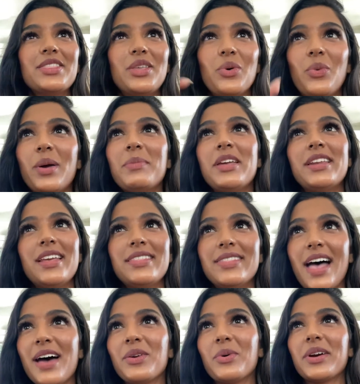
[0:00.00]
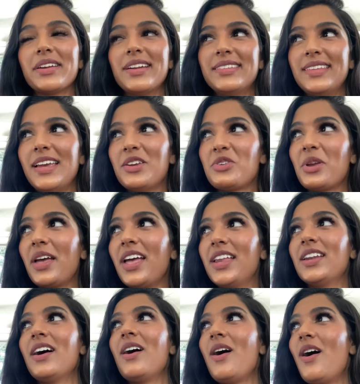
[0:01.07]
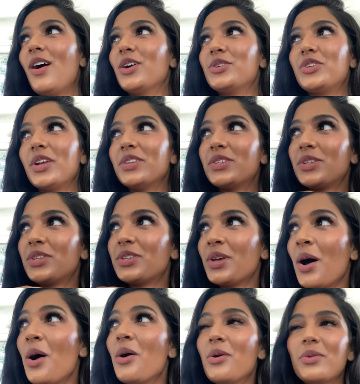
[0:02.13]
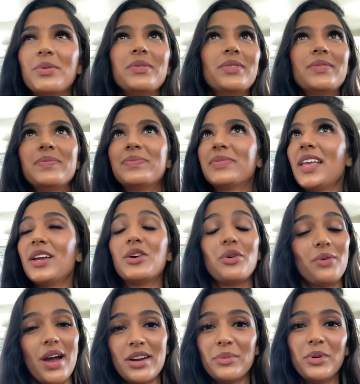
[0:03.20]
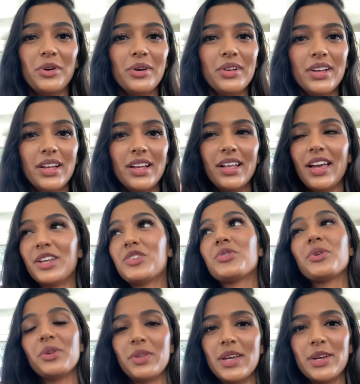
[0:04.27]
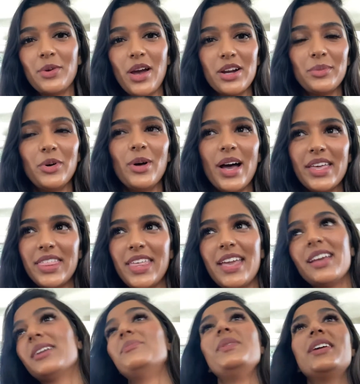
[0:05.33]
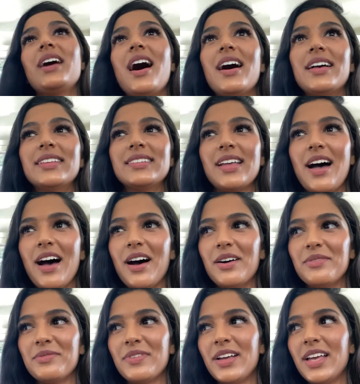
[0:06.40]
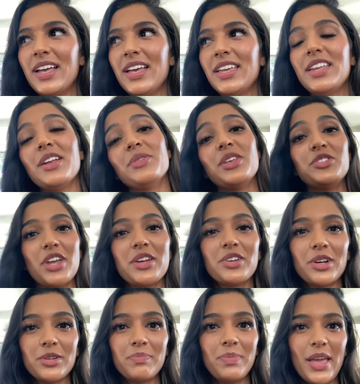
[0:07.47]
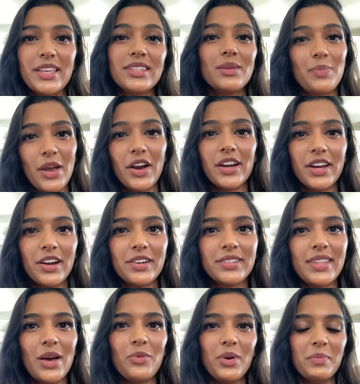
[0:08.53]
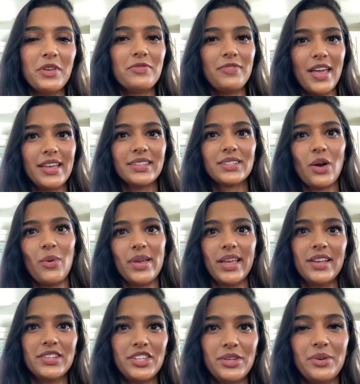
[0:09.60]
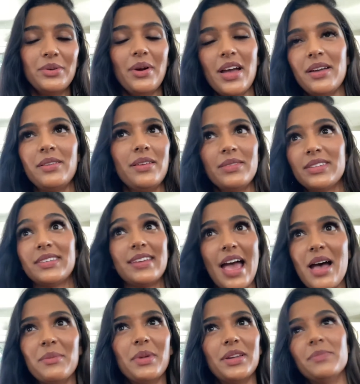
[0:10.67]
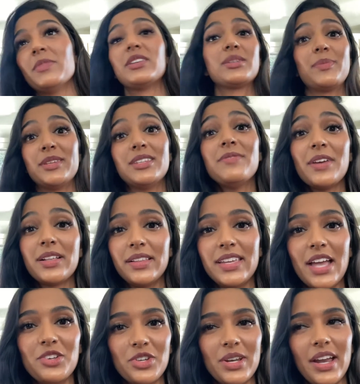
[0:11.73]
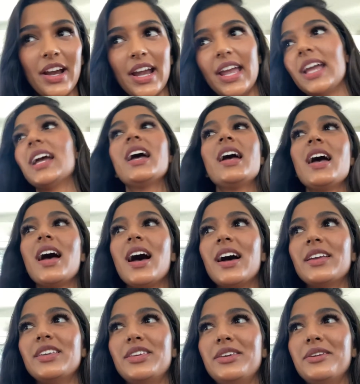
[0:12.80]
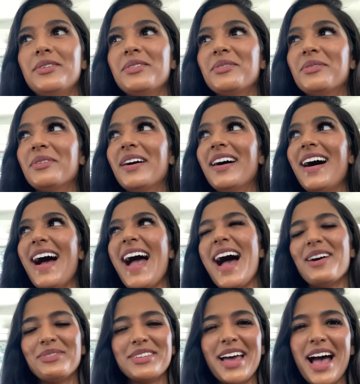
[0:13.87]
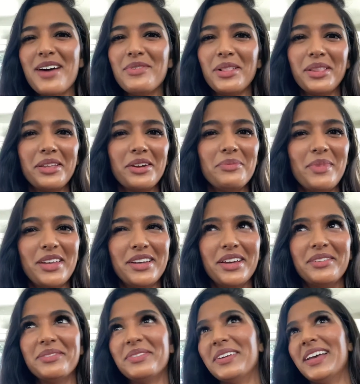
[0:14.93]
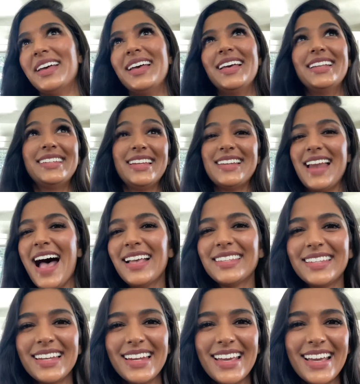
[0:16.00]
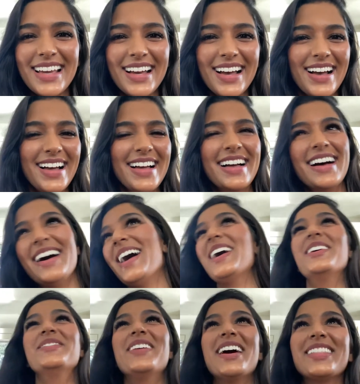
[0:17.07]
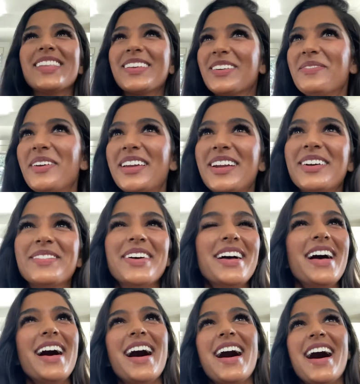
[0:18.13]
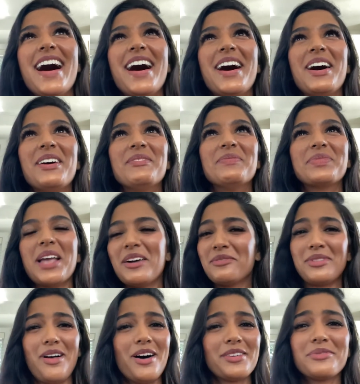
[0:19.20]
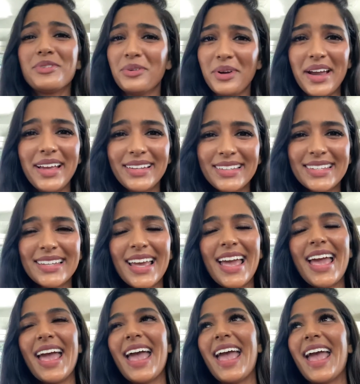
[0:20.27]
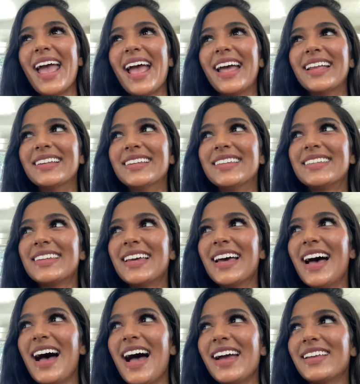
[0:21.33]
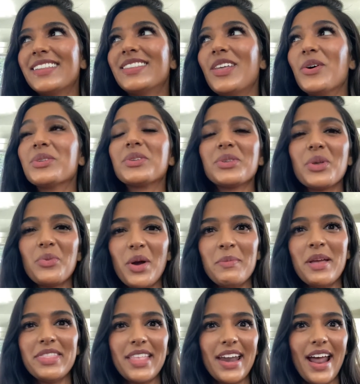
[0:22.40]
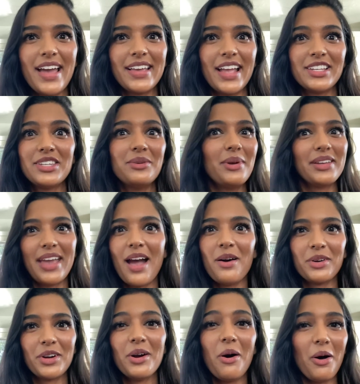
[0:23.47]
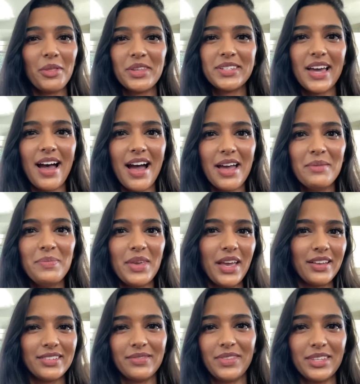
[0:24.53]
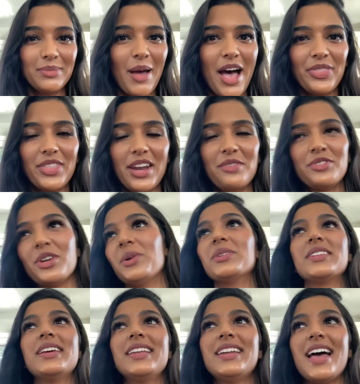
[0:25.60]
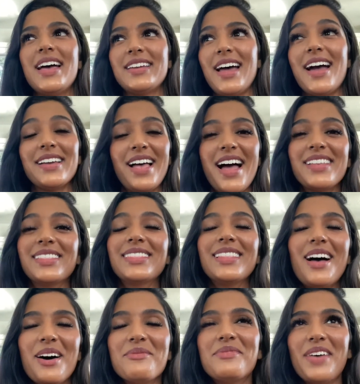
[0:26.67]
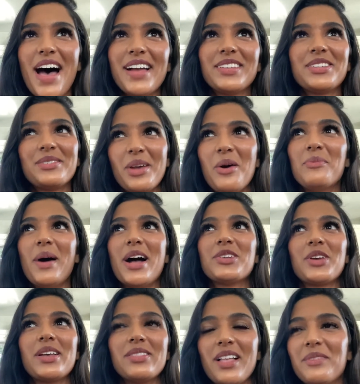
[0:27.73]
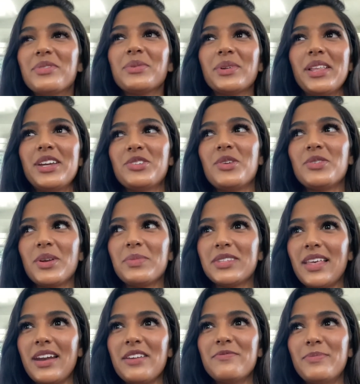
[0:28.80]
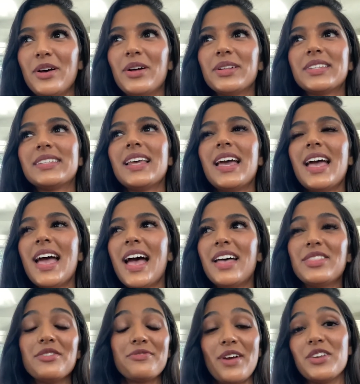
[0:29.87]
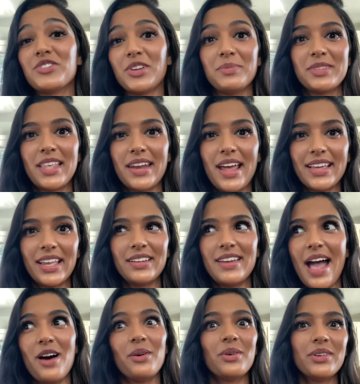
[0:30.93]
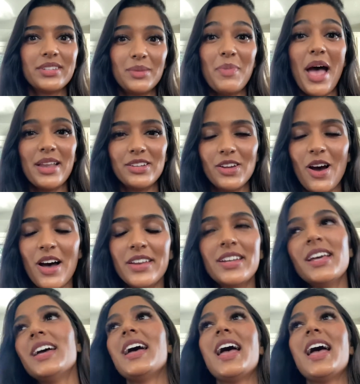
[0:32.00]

the women in that organization are just so incredible, like truly incredible. I think because of, you know, the gender based barriers that women face going into STEM and specifically engineering, you have to have a little bit of tenacity, um, a little bit of um, a lot of grit and I, those are the women that I get to encounter all the time because of this path that I've chosen. And I, I love that so much. I love the relationships that I've built and the friendships that I can now depend on.